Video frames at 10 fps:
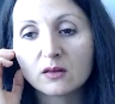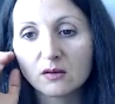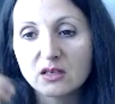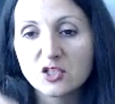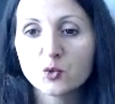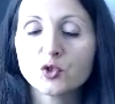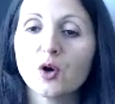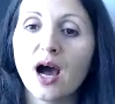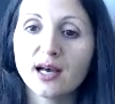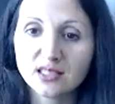This is what you
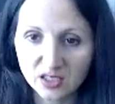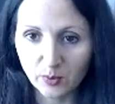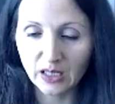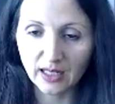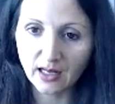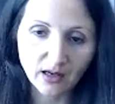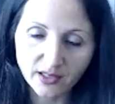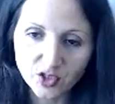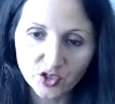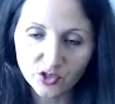asked me, and I
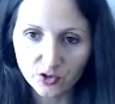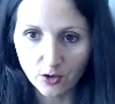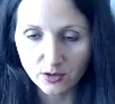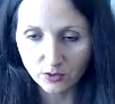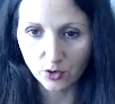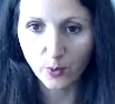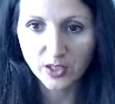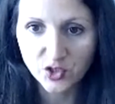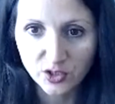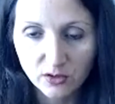just saw your
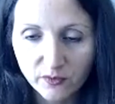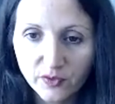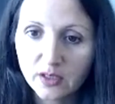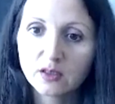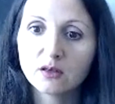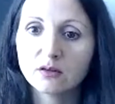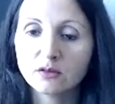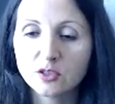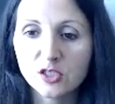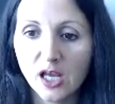question
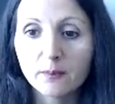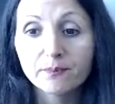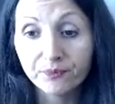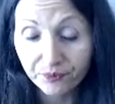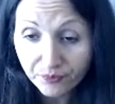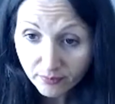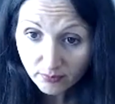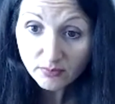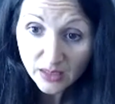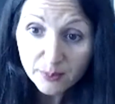today.
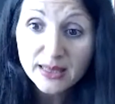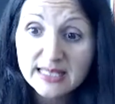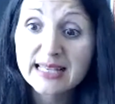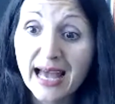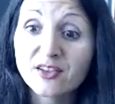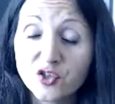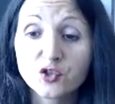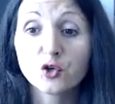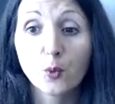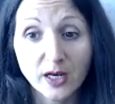But this answers
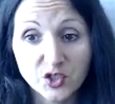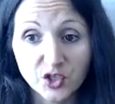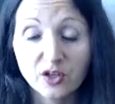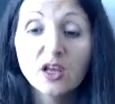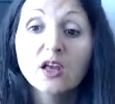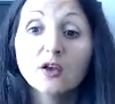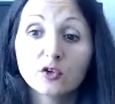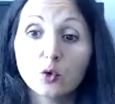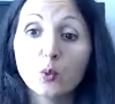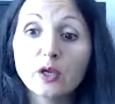your question.
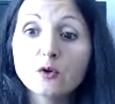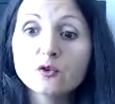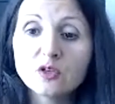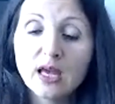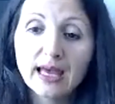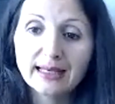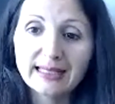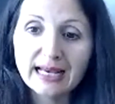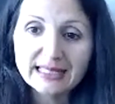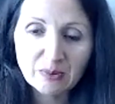So we use
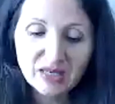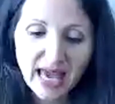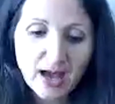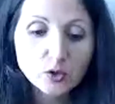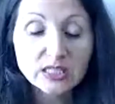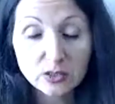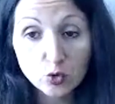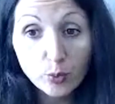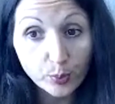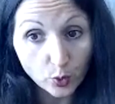ja sam jeo
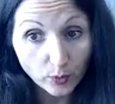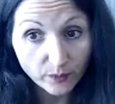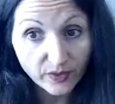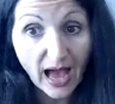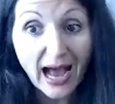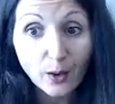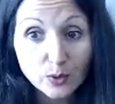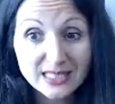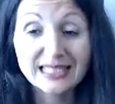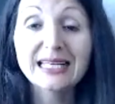supu. I
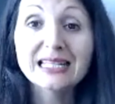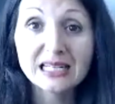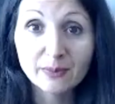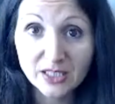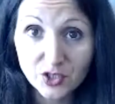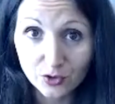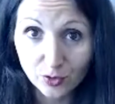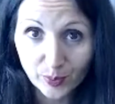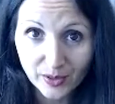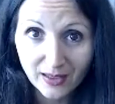was eating my
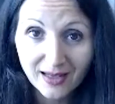soup.